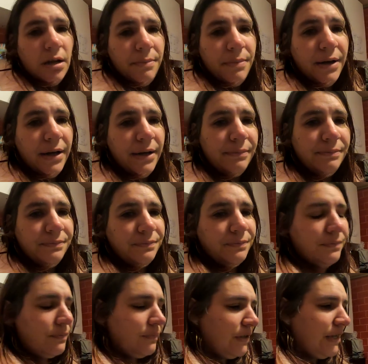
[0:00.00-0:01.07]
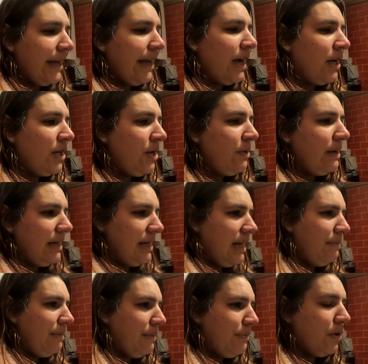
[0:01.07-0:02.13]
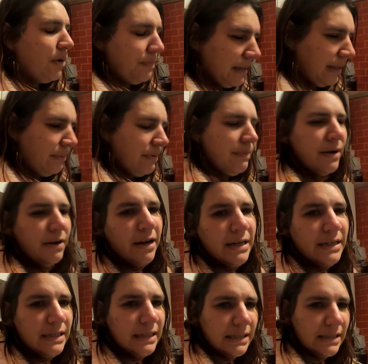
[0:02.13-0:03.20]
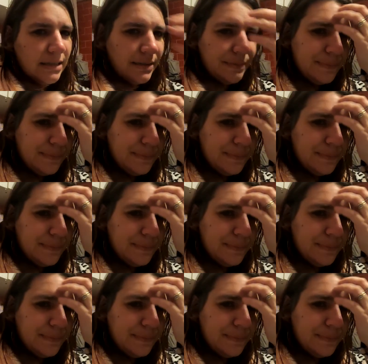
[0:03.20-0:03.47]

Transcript: but yeah I knew it hit me properly with my granddad